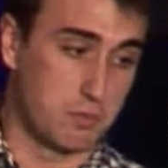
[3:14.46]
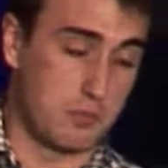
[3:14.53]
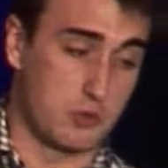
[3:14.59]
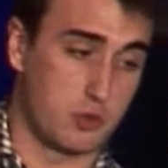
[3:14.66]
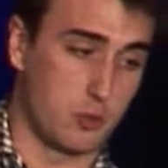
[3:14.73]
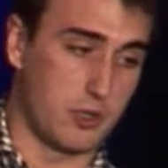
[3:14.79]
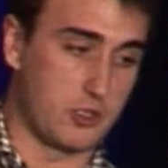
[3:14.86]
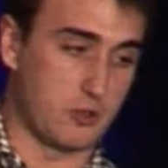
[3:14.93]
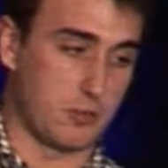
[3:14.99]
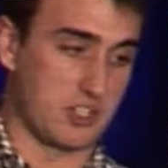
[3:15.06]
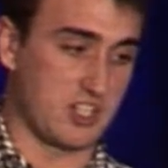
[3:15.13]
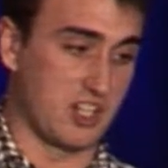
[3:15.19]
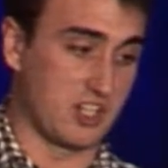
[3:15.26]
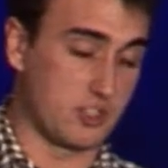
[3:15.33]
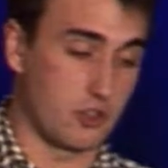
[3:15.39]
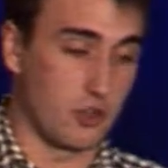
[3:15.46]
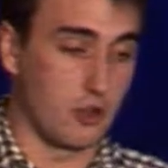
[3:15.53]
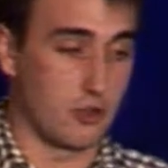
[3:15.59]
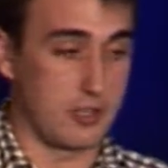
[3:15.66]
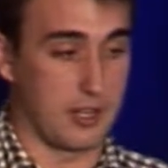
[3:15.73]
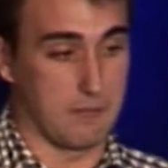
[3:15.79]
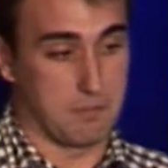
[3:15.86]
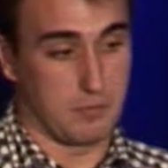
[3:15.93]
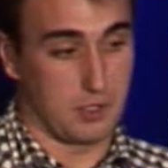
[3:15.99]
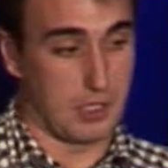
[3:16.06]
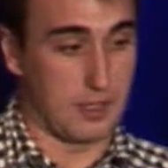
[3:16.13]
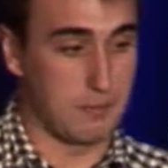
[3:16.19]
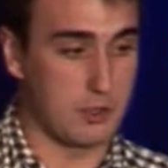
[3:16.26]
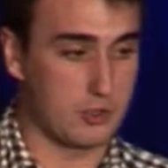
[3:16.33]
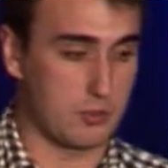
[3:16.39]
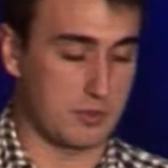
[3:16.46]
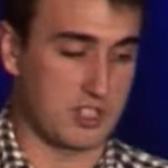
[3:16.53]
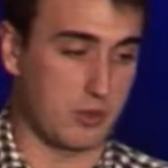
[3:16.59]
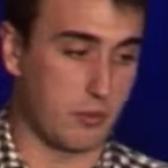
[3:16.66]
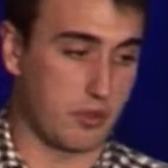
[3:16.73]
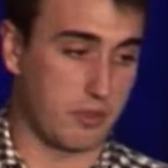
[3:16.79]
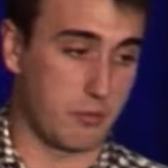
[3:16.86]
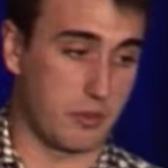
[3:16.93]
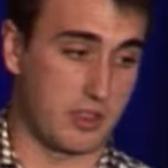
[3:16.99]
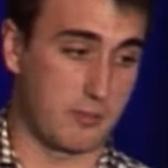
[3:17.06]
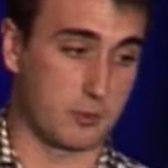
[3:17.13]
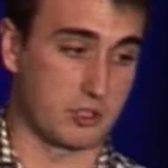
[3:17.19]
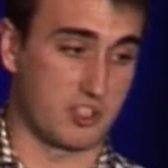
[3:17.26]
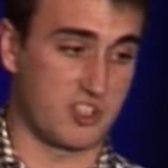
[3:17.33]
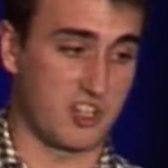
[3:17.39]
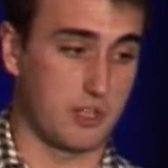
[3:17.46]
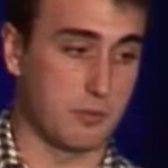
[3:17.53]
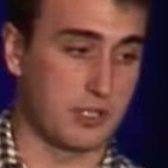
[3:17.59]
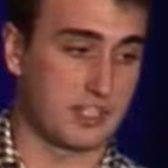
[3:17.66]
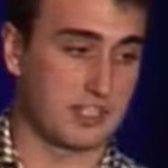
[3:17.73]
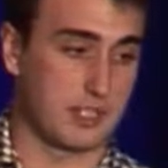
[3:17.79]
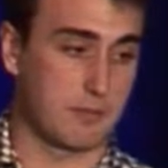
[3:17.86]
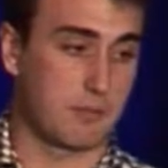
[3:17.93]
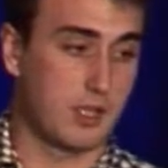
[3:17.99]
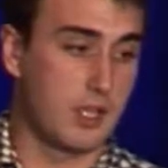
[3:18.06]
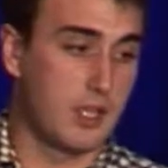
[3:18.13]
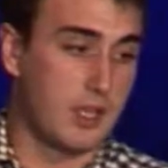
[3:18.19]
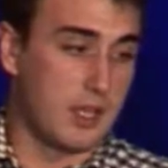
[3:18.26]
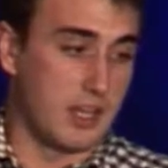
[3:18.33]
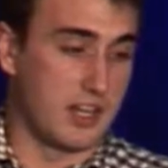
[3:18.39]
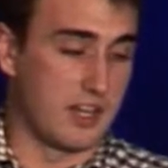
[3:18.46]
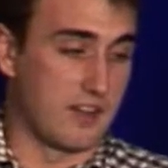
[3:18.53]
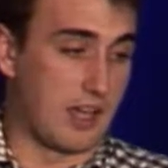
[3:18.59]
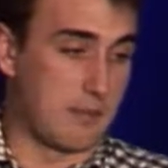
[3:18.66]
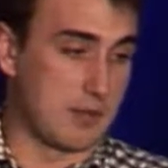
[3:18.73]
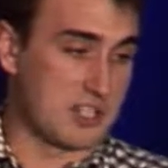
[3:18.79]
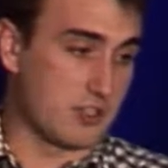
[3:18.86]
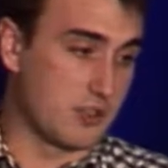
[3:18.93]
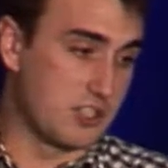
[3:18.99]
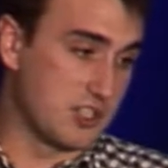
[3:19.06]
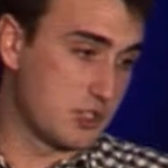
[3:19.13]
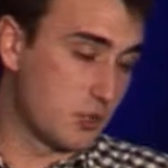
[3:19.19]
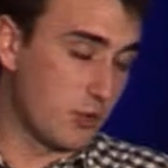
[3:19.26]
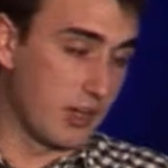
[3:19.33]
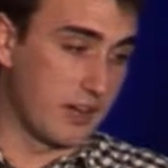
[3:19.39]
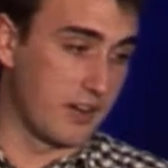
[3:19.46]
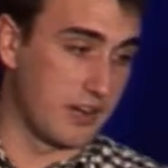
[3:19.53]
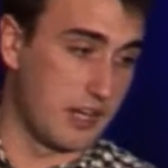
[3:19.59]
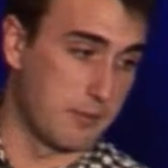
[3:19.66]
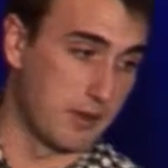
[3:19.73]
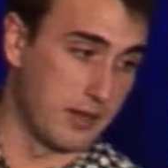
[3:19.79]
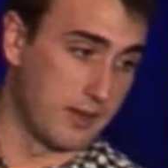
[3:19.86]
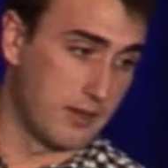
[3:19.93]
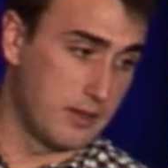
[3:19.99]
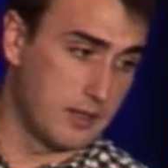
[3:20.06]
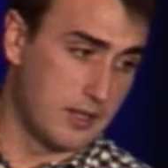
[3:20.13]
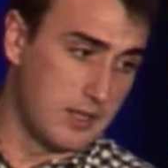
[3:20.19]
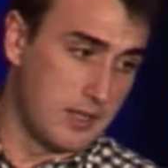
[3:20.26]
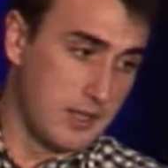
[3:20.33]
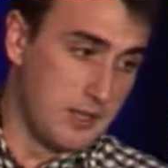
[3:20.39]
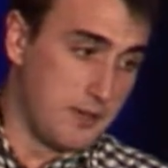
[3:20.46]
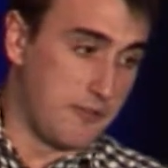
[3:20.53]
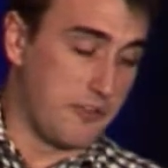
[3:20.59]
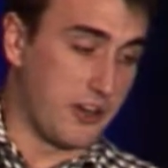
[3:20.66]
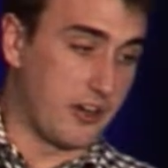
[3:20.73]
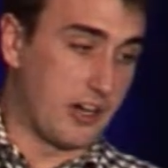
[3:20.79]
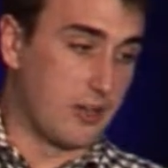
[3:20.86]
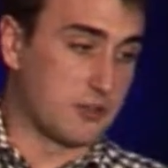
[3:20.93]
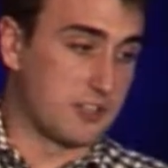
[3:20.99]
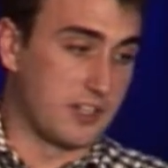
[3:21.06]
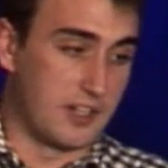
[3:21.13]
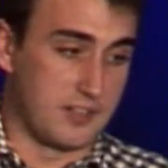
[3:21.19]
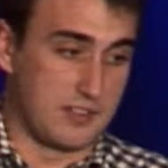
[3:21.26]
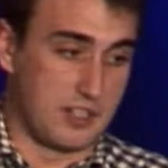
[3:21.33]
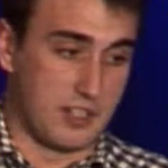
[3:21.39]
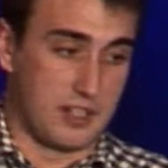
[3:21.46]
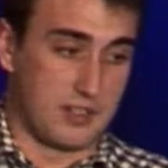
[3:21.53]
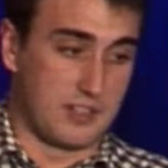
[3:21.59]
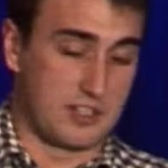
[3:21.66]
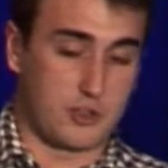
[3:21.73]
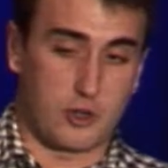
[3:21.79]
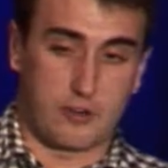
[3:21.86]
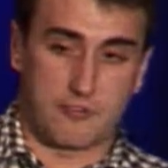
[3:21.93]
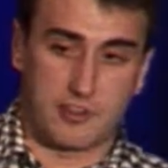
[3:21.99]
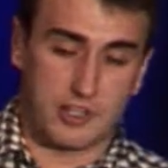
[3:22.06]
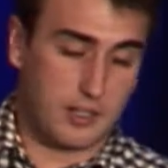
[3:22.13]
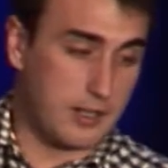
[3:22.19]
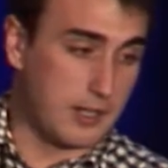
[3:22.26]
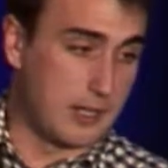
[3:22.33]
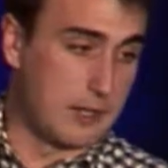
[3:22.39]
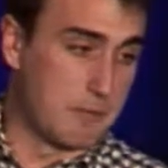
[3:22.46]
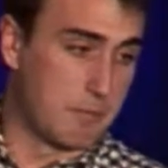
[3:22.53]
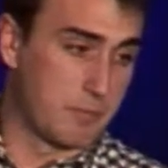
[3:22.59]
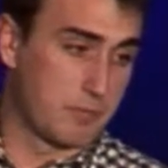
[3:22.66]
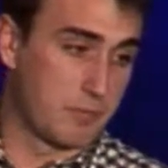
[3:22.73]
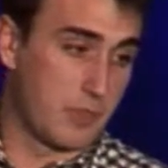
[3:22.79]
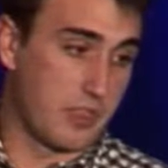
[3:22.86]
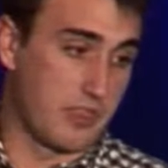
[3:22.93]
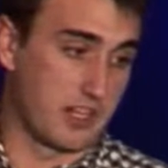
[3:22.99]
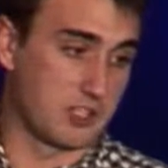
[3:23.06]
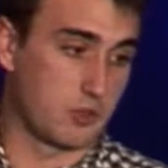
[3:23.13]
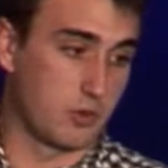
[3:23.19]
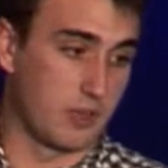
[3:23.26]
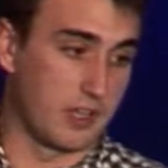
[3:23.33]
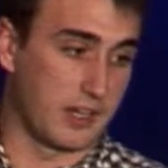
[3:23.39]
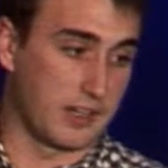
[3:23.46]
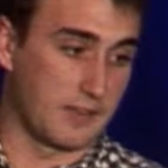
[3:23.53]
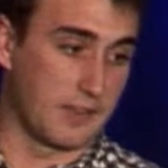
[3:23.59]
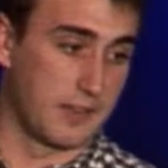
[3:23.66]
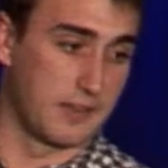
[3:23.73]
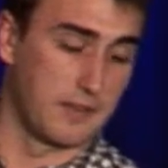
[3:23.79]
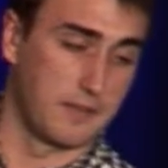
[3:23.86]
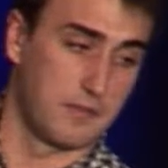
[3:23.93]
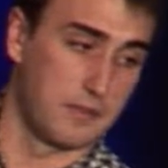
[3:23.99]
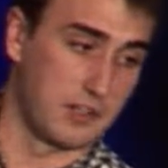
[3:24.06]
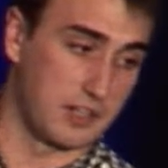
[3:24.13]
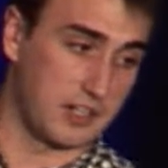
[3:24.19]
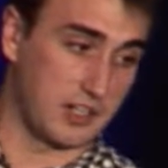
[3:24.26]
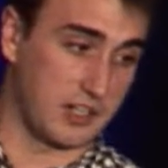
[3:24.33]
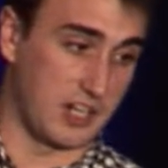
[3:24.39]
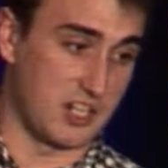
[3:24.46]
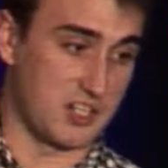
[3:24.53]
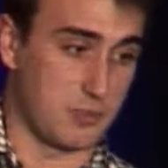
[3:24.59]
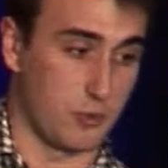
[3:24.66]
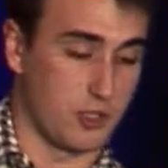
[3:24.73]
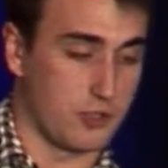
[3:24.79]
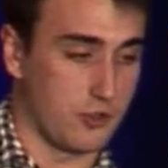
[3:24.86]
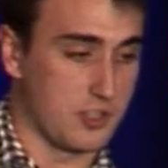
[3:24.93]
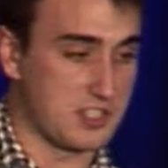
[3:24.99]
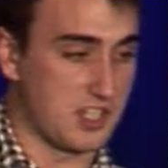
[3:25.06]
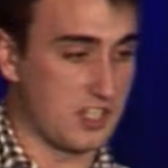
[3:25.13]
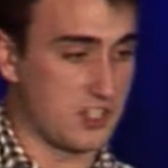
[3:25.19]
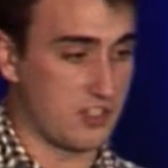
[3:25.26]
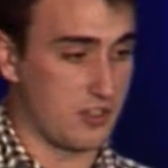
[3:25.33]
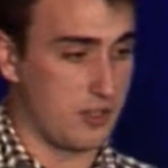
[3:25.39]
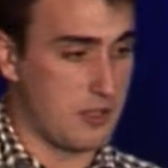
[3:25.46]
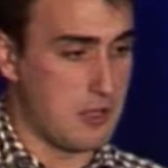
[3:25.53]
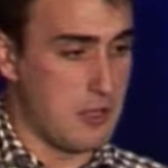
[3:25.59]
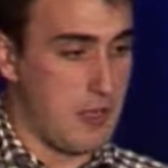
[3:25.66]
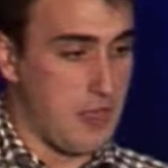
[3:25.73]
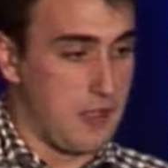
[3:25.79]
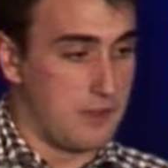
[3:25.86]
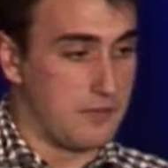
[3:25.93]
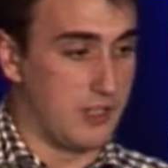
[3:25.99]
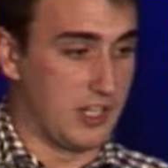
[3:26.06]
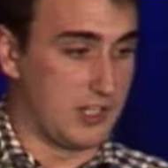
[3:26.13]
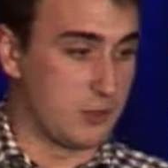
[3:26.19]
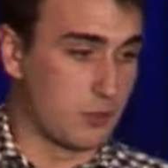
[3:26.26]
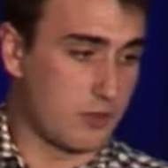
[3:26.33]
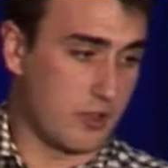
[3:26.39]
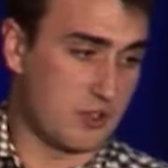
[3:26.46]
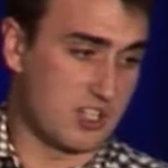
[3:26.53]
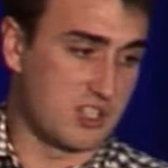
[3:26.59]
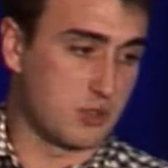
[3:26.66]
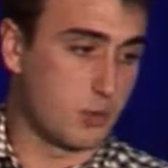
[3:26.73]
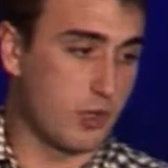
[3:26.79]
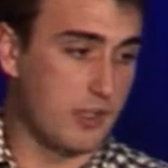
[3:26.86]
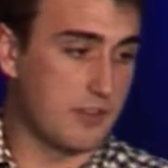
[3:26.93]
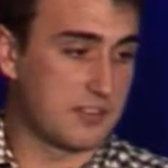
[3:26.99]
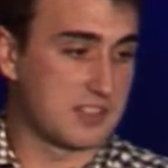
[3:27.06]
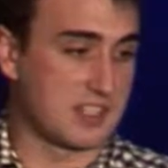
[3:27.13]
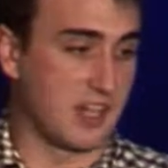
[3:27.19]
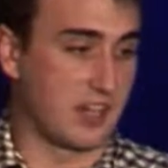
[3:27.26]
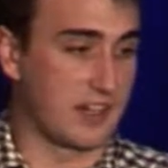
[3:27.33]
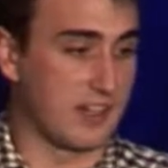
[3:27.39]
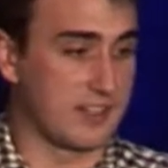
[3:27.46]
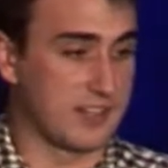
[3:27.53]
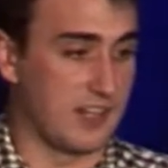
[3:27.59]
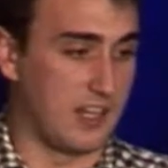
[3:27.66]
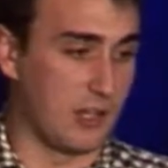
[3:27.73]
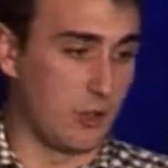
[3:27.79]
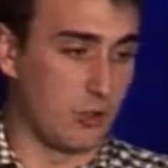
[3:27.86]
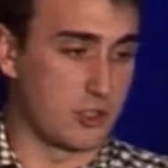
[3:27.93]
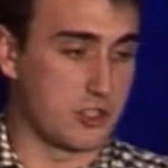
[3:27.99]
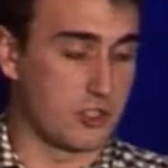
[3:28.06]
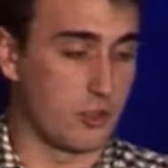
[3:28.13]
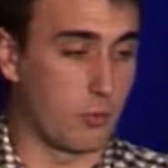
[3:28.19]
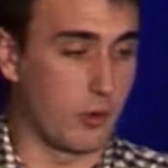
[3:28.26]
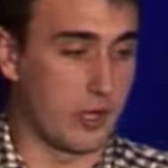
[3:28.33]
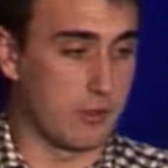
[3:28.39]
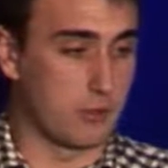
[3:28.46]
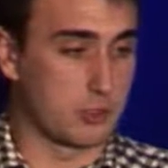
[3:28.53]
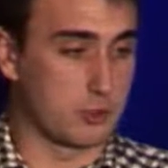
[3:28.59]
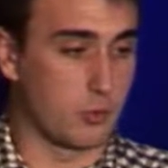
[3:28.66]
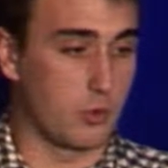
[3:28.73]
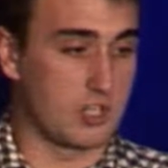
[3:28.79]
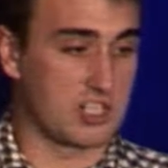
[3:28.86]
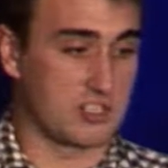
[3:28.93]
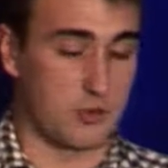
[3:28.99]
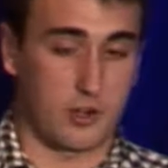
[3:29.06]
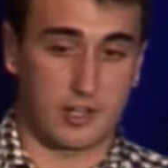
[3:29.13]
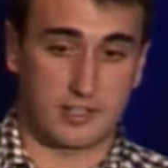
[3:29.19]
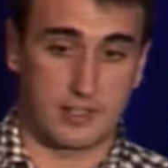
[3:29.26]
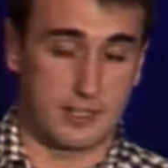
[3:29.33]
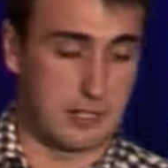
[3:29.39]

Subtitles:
two virtual machines, or yeah, a virtual machine with a potential victim in Amazon EC2, and even figure out the traffic thanks to the cache monitorization. Then in 2012, Sang et al. Also were able to extract